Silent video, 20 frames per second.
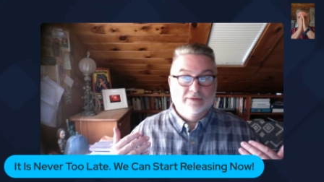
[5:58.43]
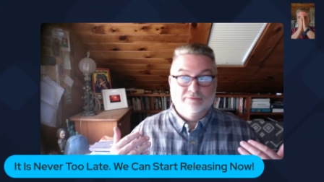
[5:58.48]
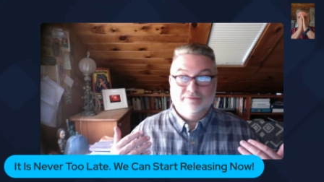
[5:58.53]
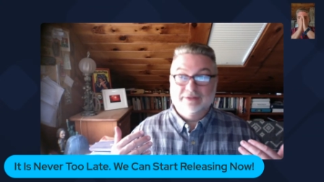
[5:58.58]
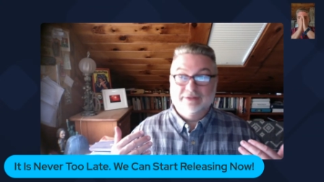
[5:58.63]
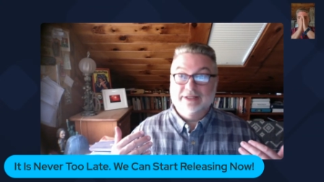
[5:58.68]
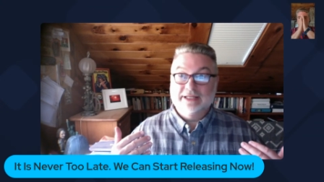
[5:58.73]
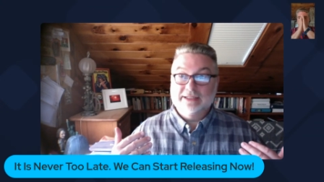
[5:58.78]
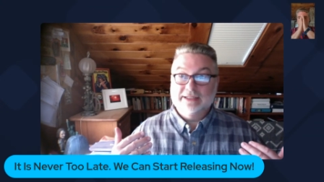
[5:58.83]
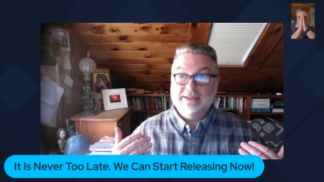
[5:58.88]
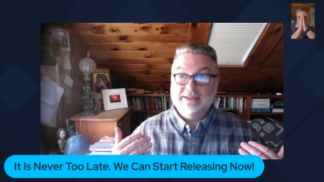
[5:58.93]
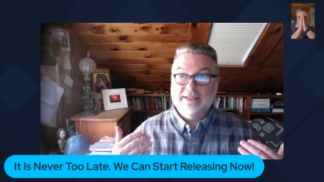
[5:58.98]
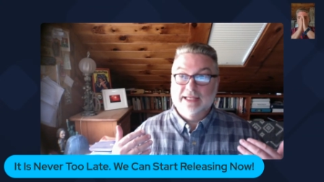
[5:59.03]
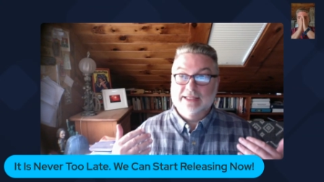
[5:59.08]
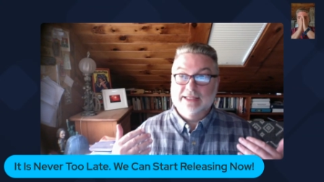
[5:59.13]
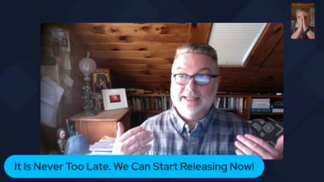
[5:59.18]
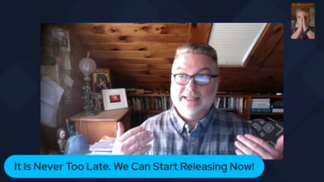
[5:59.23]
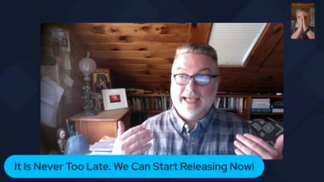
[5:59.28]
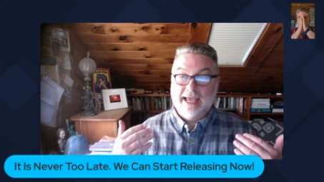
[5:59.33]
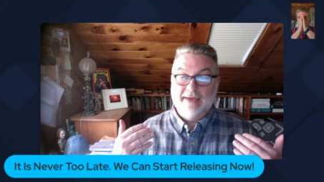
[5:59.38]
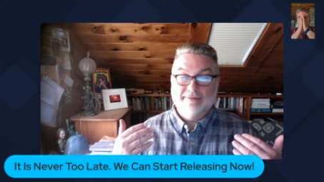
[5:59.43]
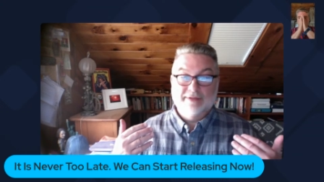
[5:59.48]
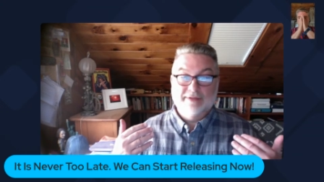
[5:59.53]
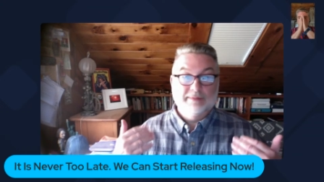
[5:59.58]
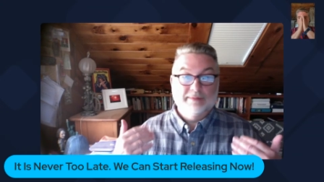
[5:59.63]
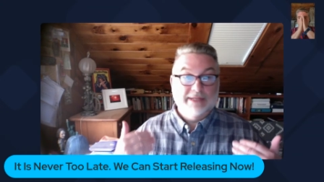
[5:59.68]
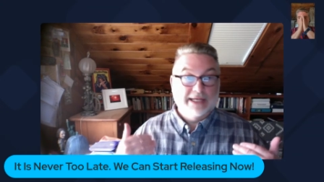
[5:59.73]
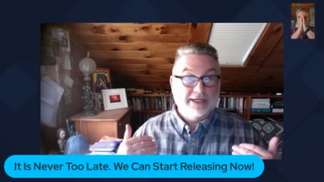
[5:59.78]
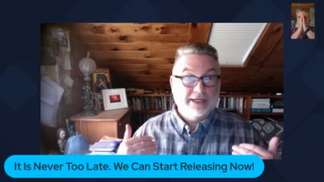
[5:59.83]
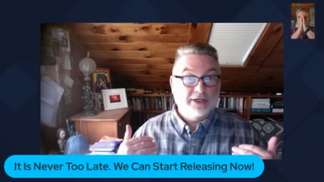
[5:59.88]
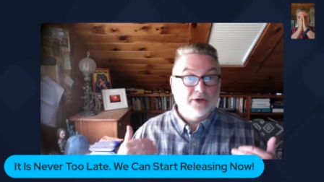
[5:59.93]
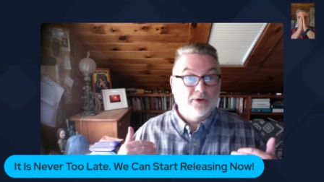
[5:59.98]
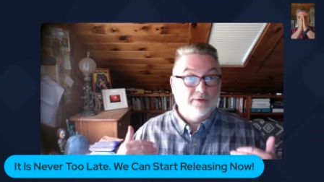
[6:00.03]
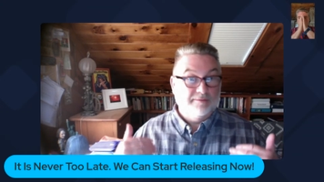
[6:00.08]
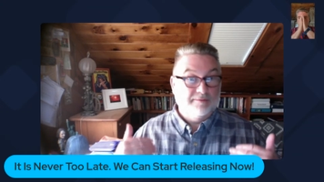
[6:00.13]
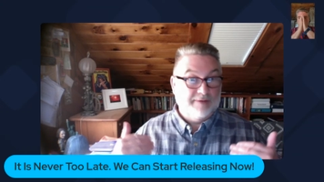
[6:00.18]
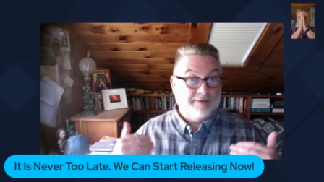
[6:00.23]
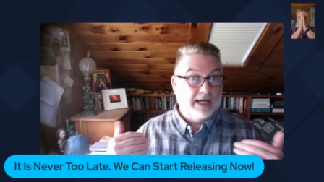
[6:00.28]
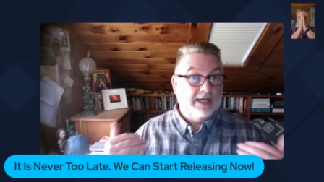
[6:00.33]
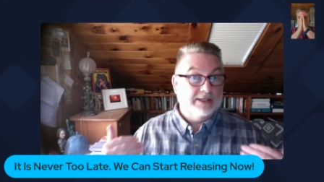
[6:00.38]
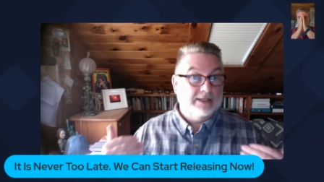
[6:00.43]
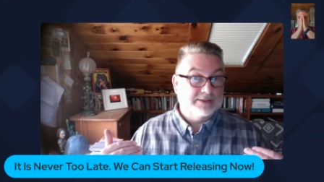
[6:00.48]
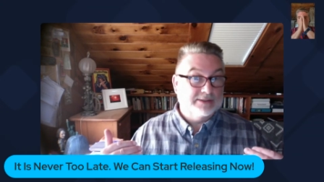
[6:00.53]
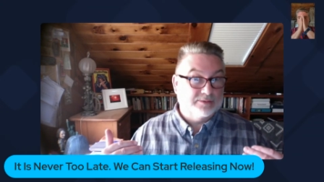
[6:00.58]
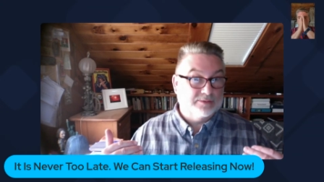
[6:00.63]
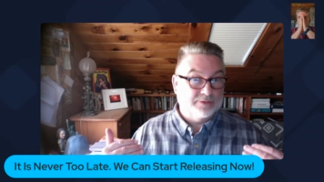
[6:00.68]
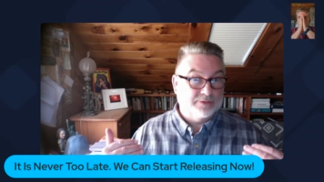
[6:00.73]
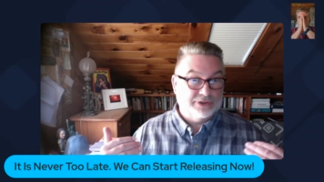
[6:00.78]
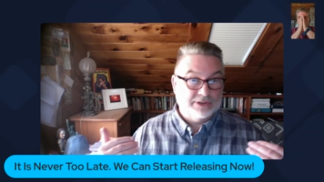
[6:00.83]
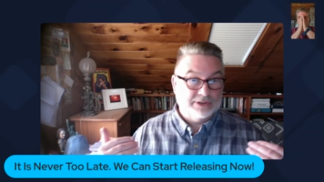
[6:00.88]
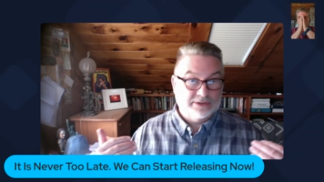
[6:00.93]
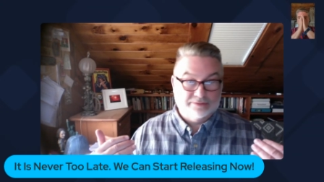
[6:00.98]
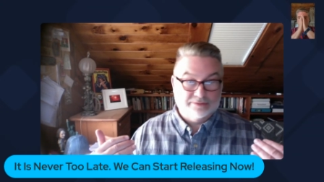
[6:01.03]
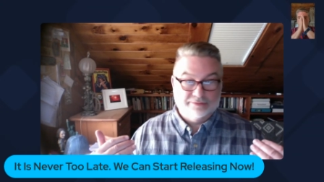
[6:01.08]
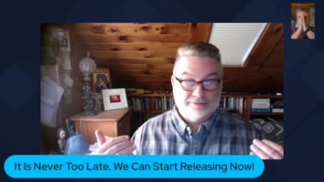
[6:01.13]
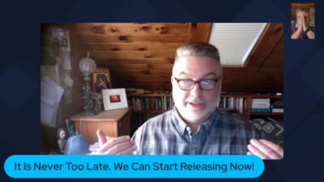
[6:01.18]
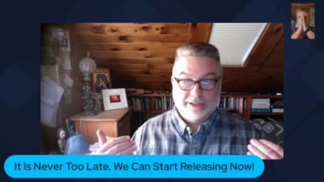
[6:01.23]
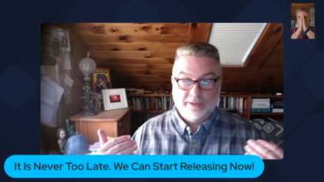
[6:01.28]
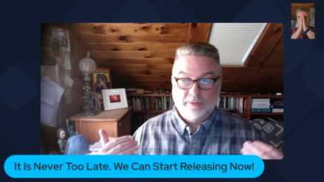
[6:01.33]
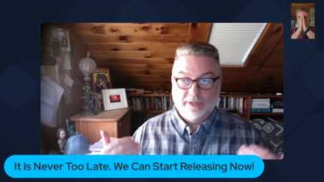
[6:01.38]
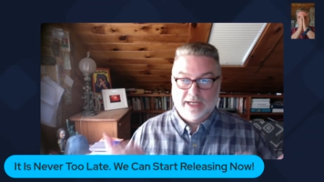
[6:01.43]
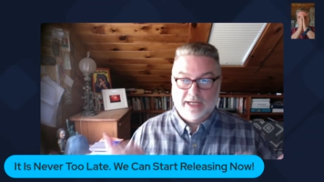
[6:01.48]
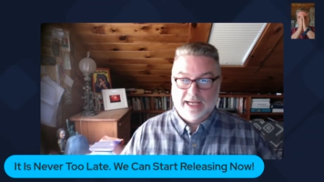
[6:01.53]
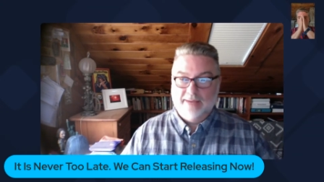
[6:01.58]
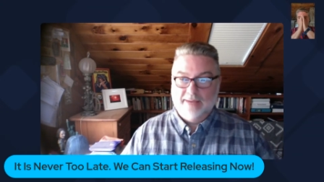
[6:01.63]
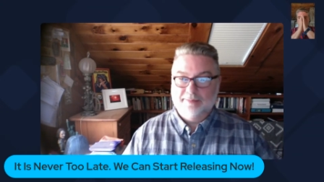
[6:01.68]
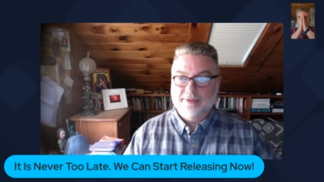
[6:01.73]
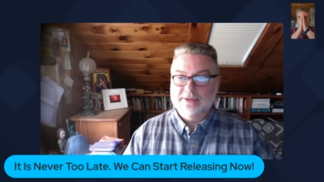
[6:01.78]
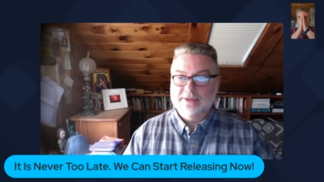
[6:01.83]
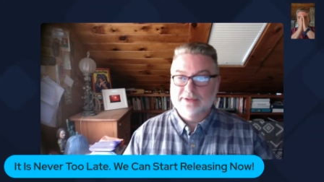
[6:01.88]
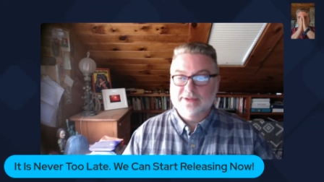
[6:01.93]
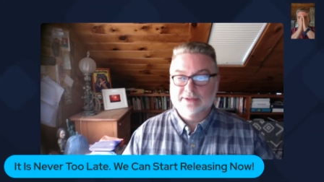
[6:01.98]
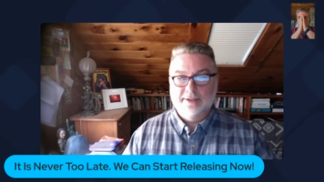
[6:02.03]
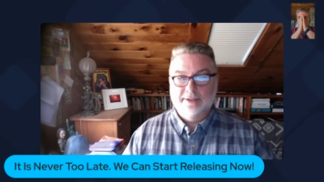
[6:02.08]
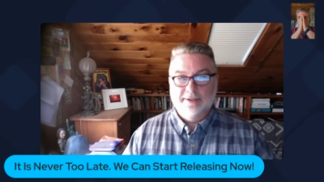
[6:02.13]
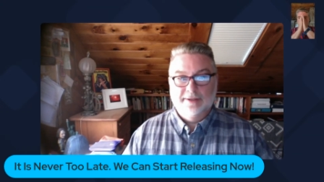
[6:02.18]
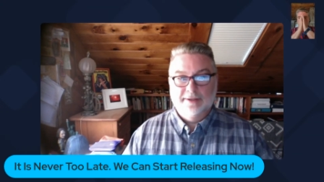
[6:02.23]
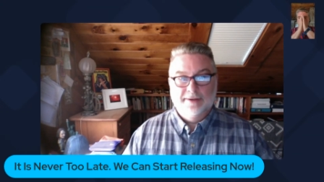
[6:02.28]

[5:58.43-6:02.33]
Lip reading: really to have them let go of us, which is really what happens.